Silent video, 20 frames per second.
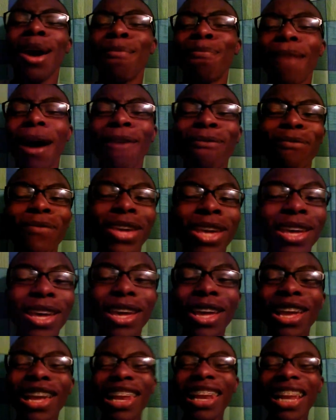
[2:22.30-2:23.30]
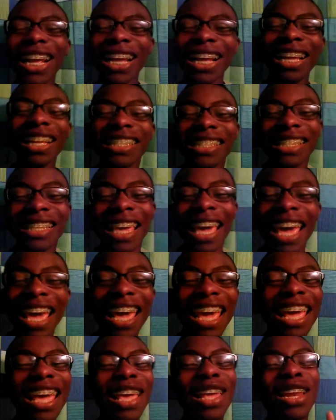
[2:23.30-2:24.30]
my feelings
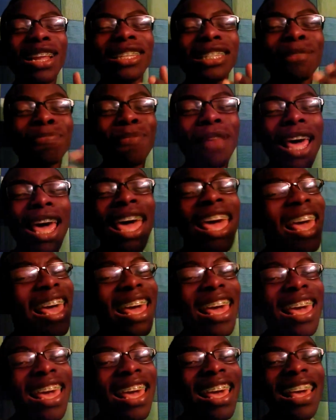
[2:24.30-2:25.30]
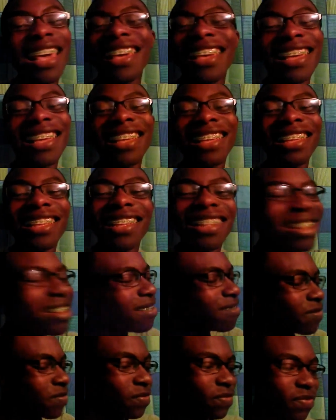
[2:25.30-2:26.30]
can't
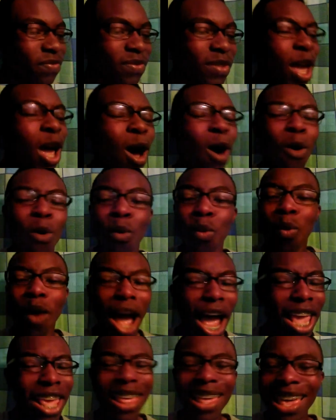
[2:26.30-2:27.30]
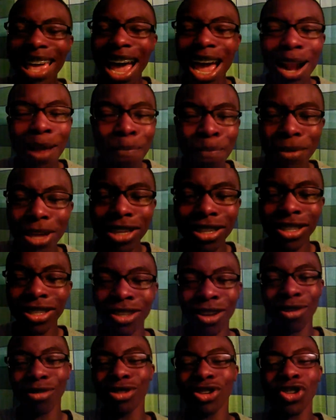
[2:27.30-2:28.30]
explain why you gotta be
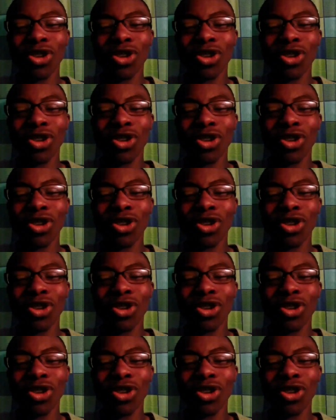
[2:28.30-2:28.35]
so